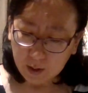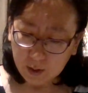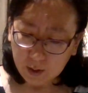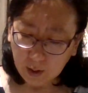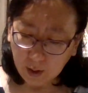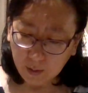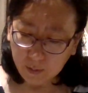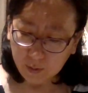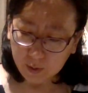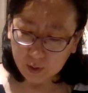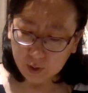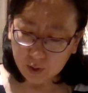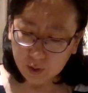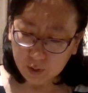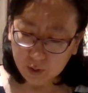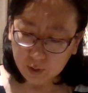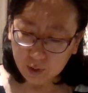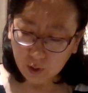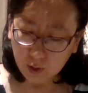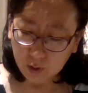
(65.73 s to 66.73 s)
The average
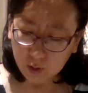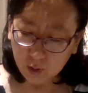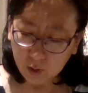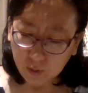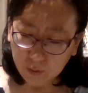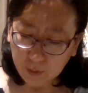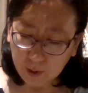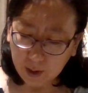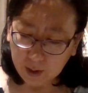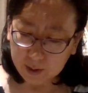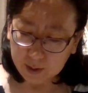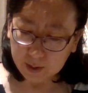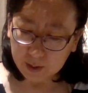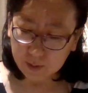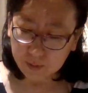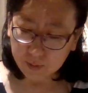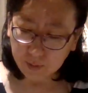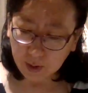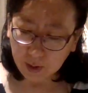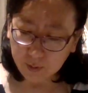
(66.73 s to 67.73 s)
adult passes
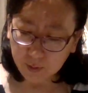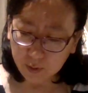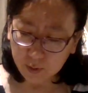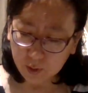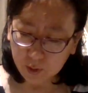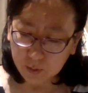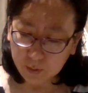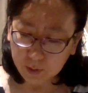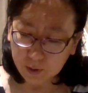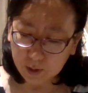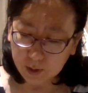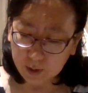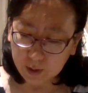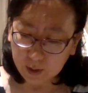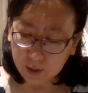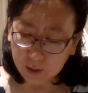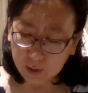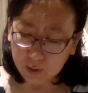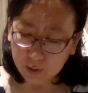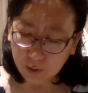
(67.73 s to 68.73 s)
500
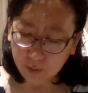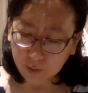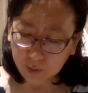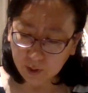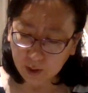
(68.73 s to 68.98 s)
milliliters of